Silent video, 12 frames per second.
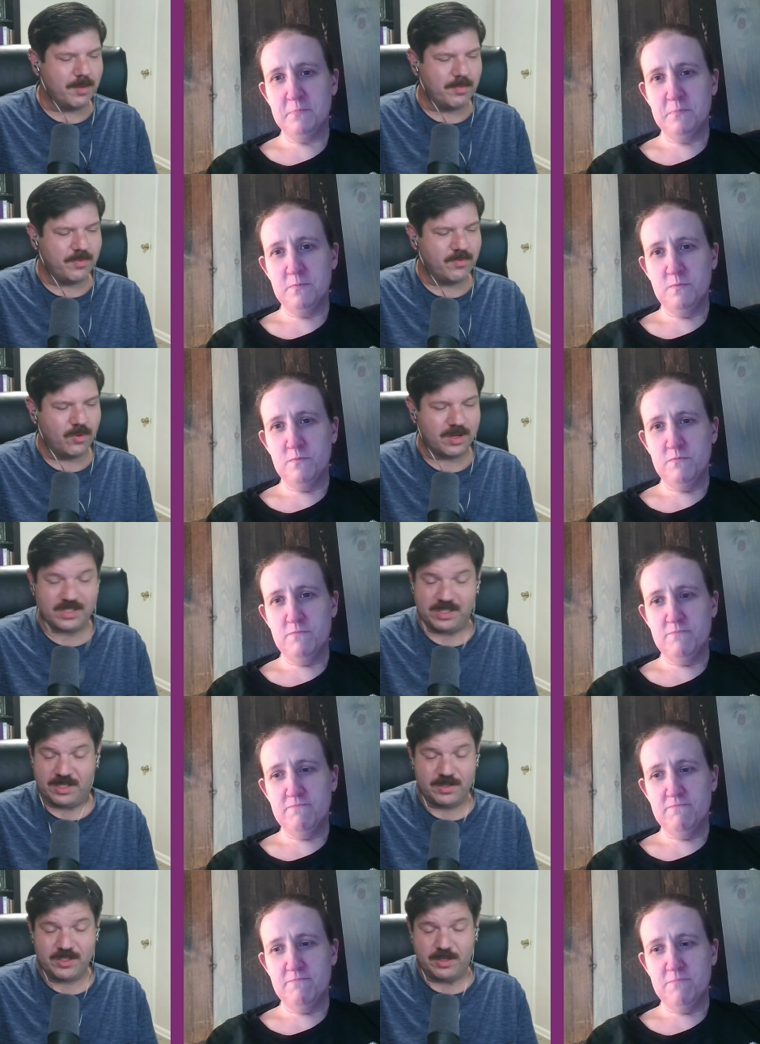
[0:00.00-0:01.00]
Speaker 1: up before because it
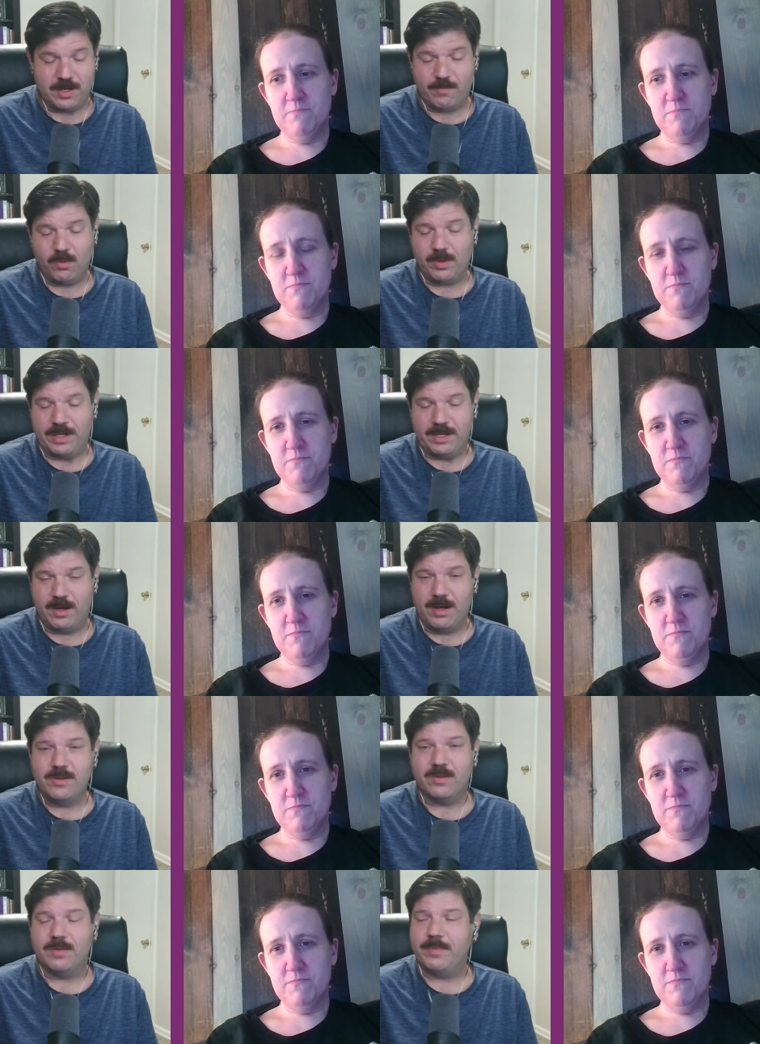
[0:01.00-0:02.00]
just never really dawned
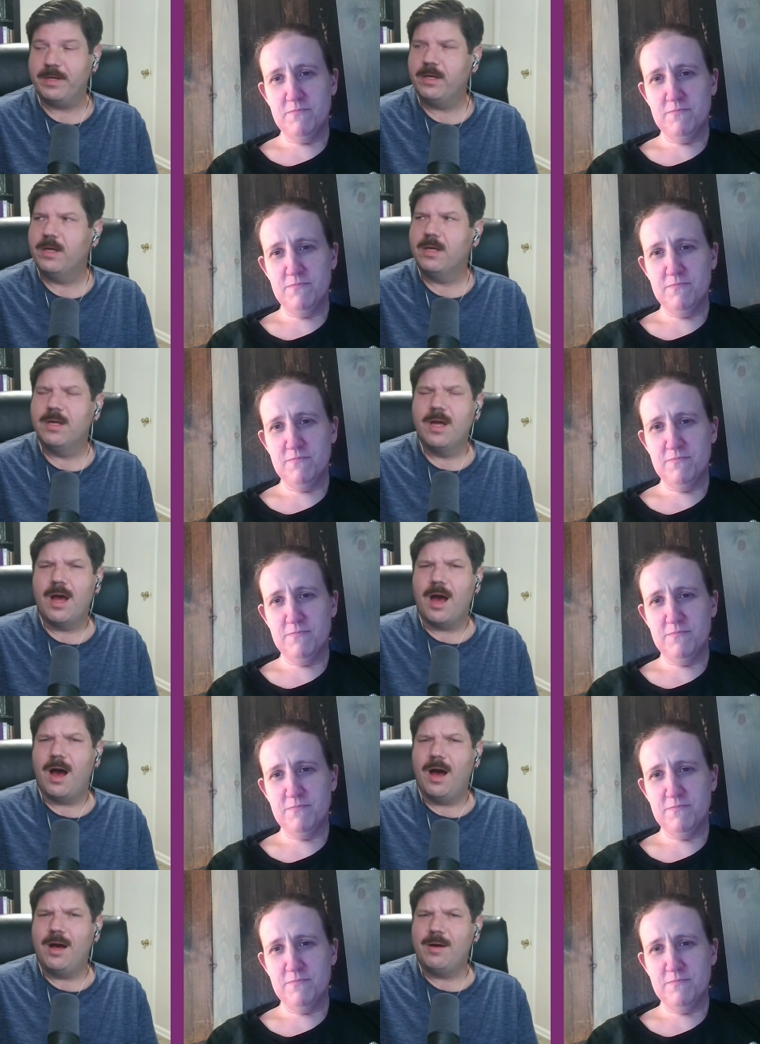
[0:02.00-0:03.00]
on me.
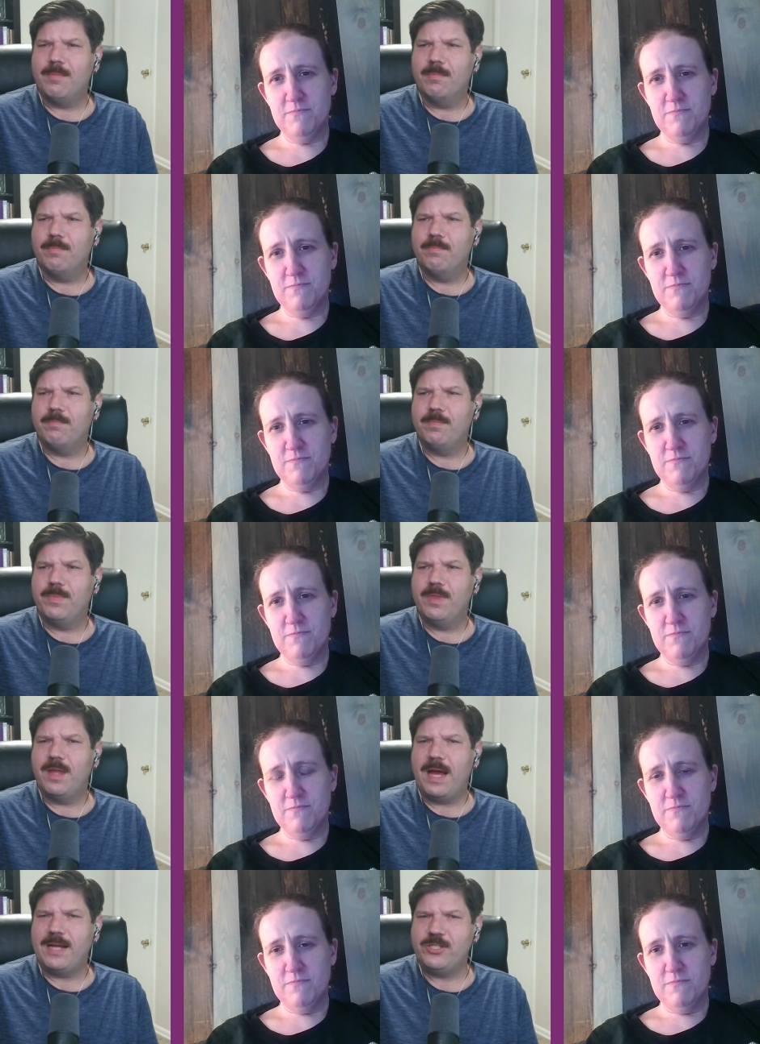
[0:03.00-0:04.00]
Um,
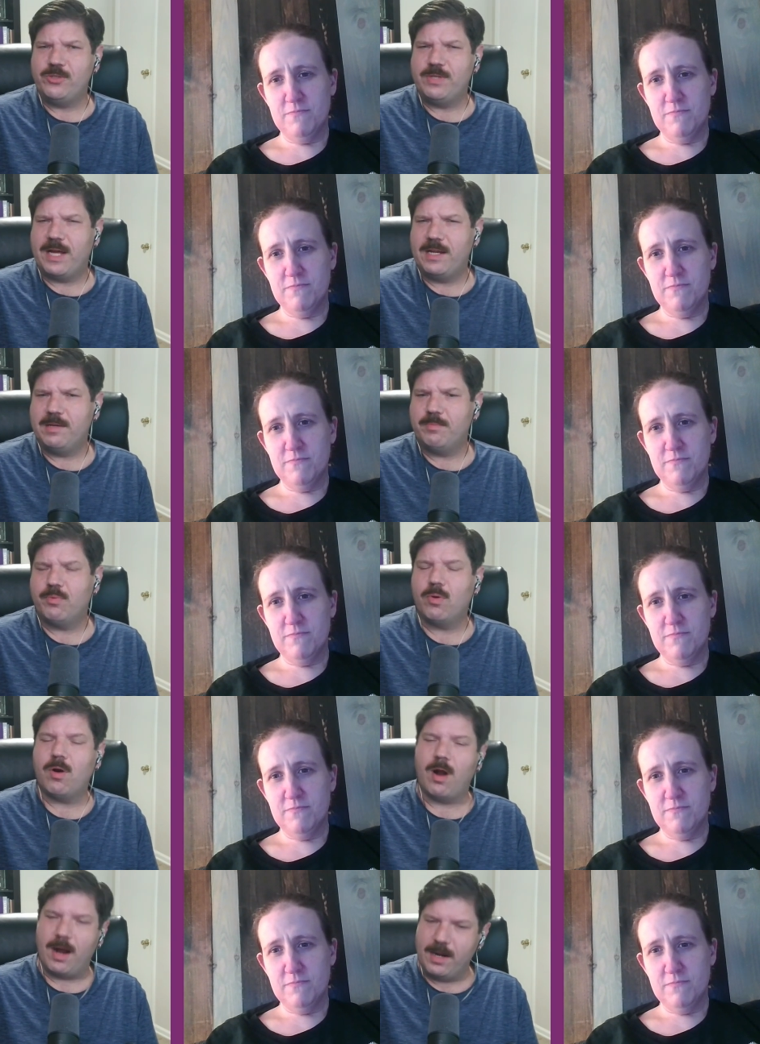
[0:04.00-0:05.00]
had you dated
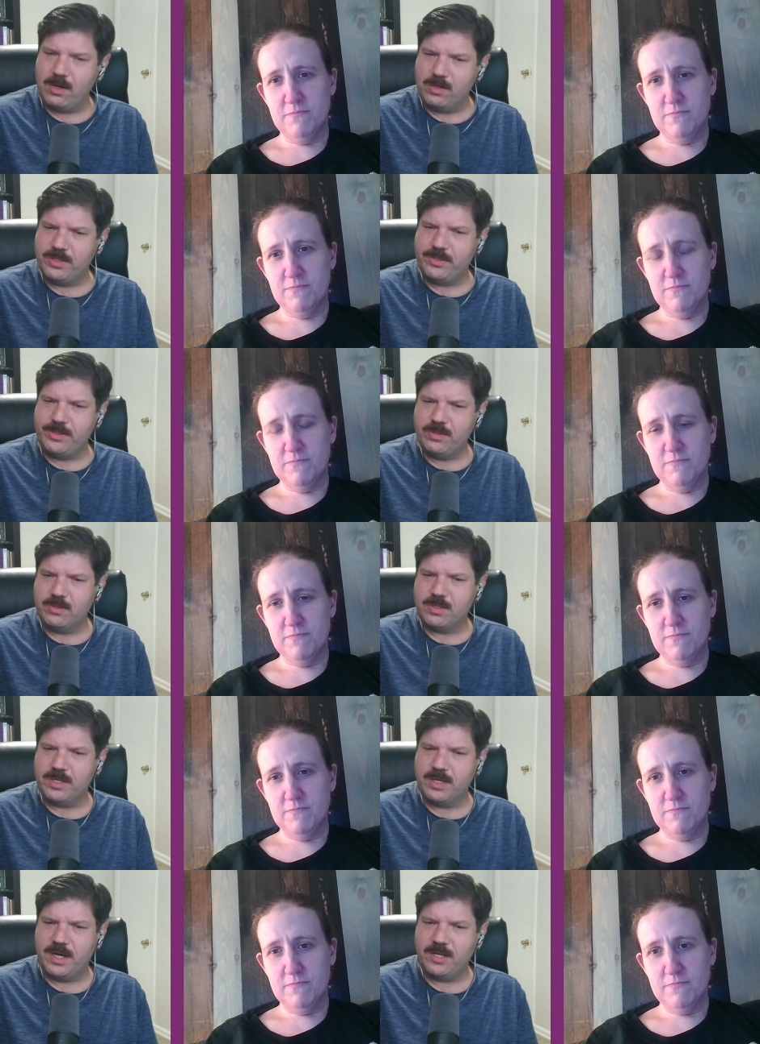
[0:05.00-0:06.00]
prior to your
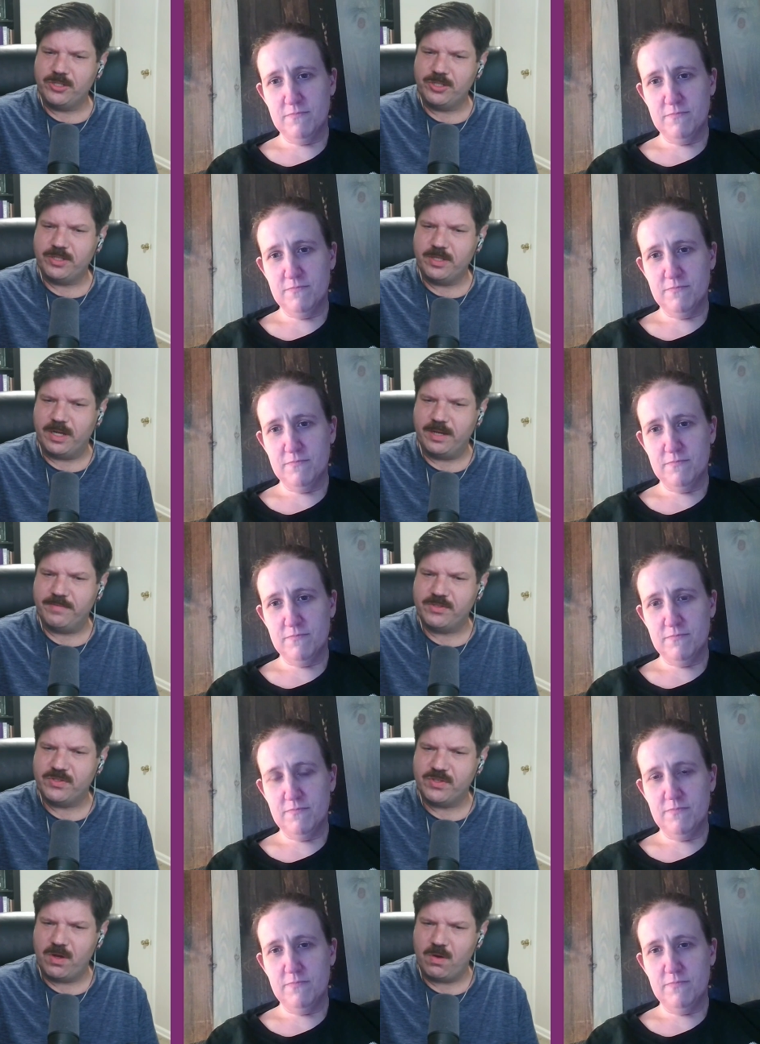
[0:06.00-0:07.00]
concussion, and if
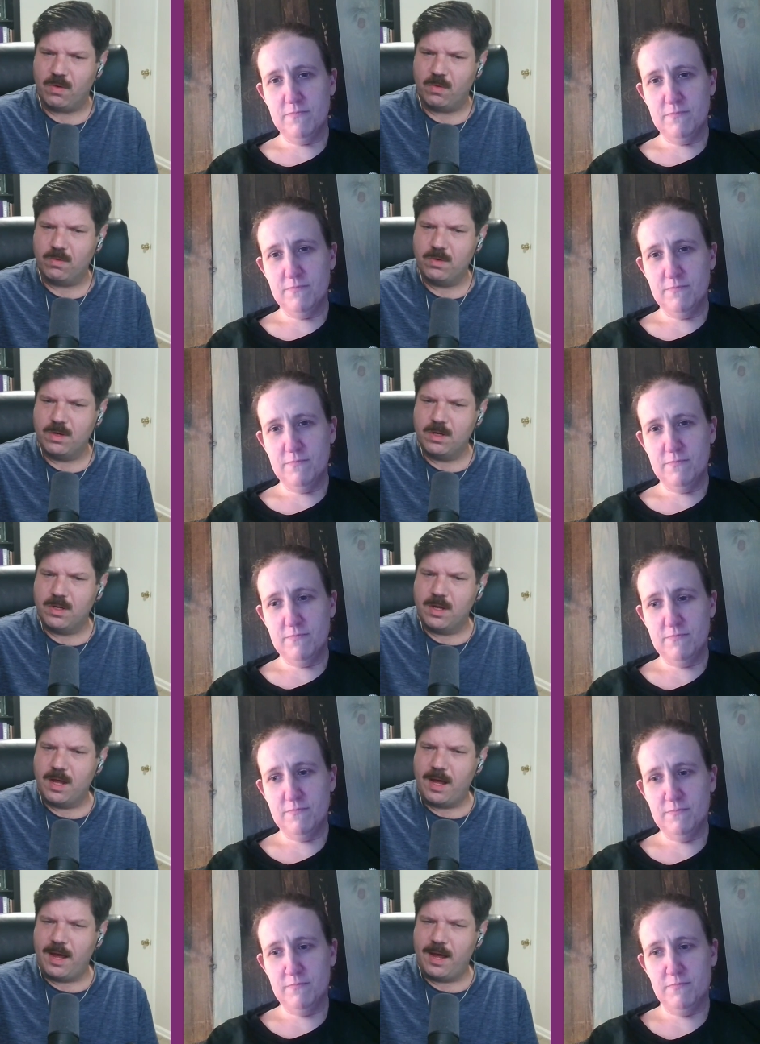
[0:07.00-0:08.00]
so,
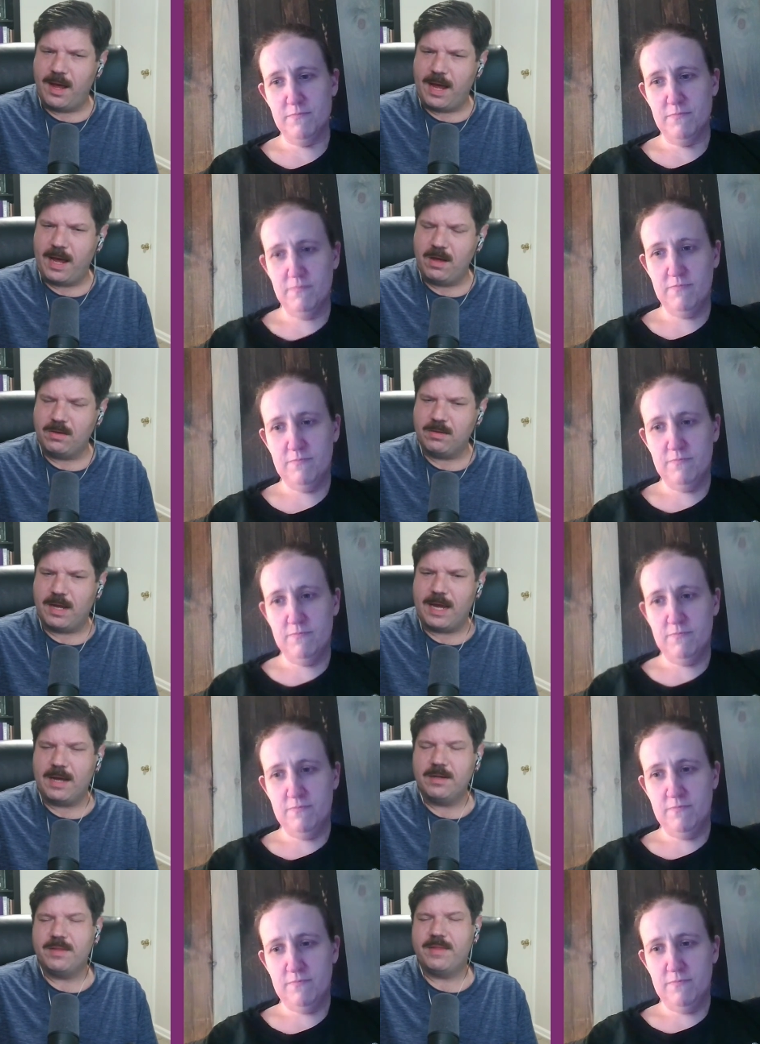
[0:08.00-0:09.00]
how how
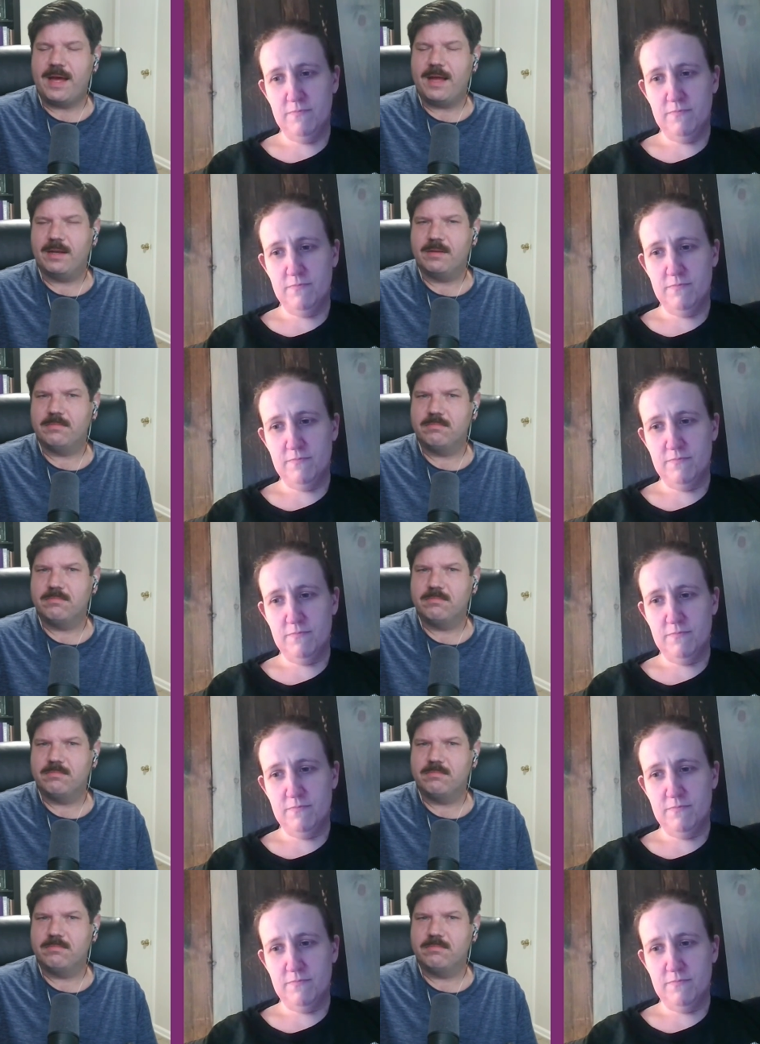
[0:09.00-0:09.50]
did that